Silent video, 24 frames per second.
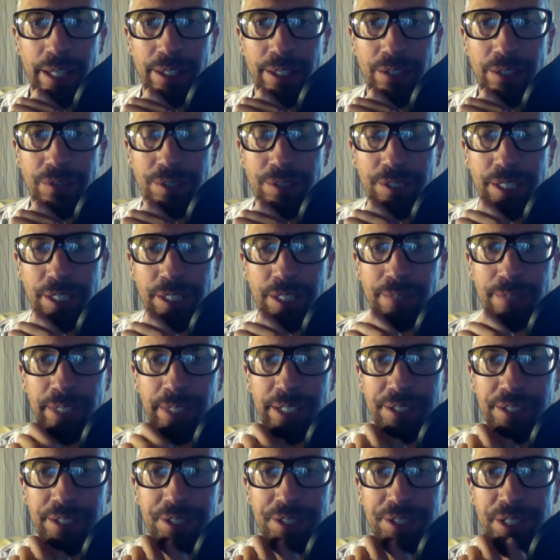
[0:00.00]
there's going to be
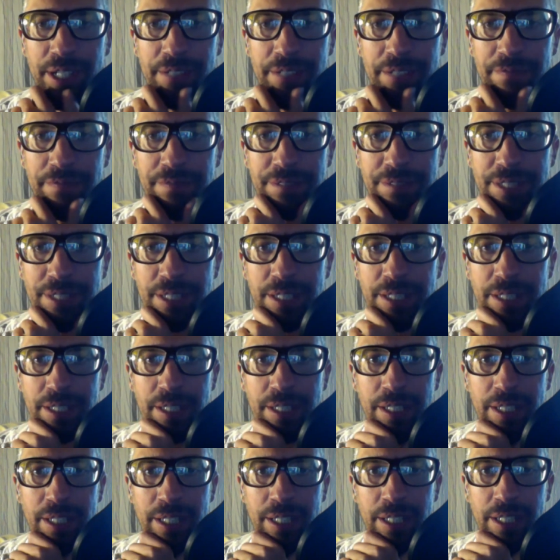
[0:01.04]
a shift.
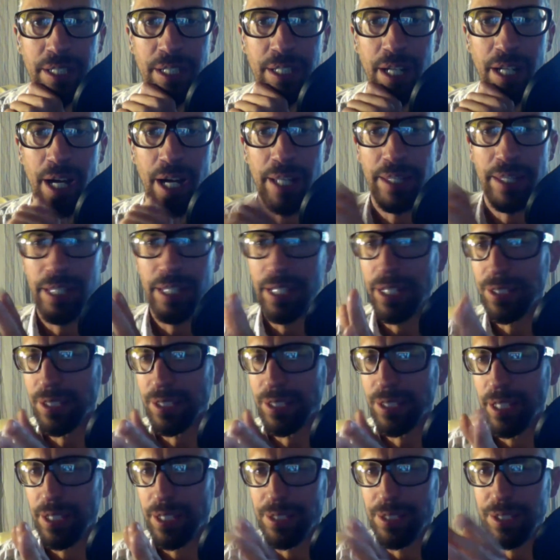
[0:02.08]
I think it's
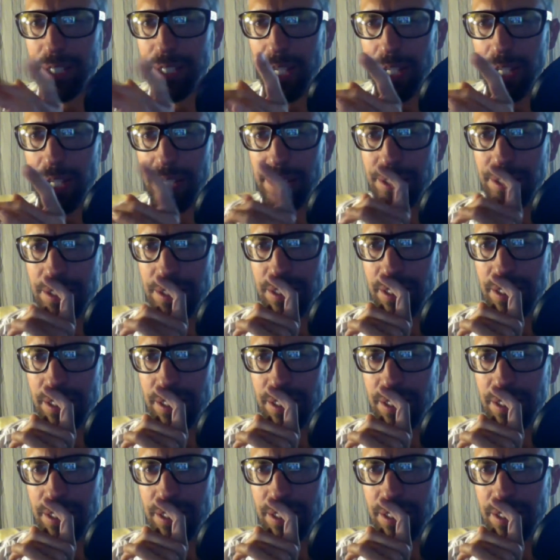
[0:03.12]
going to change,